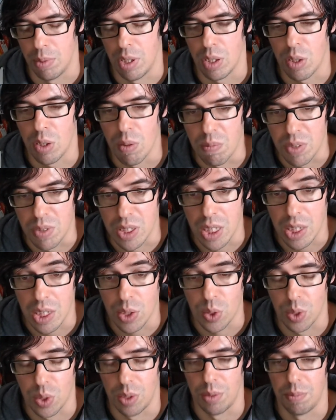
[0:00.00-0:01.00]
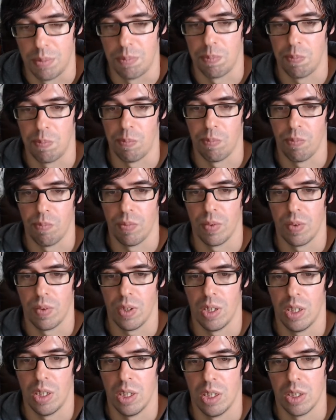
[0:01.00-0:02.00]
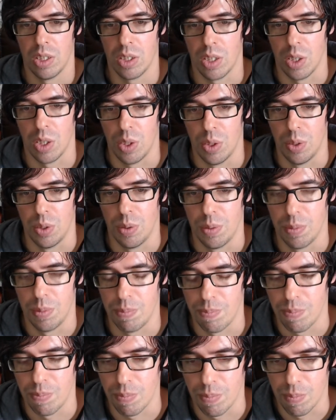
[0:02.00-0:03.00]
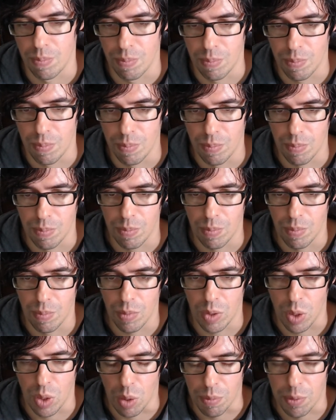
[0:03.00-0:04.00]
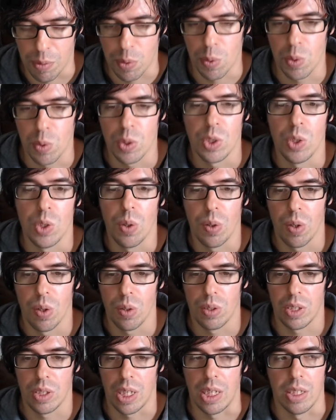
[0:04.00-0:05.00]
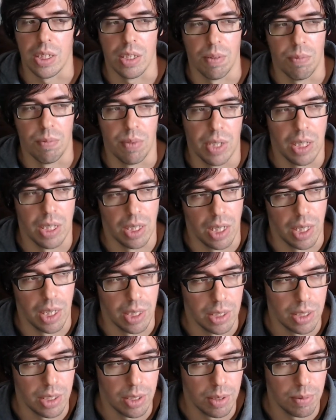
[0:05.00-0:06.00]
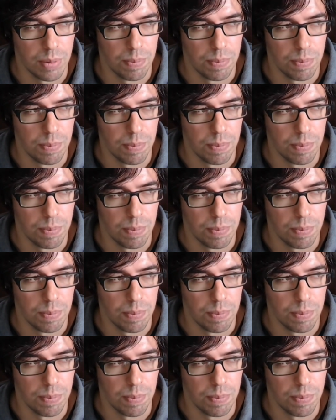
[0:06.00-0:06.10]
conversation. So of course you could say something like,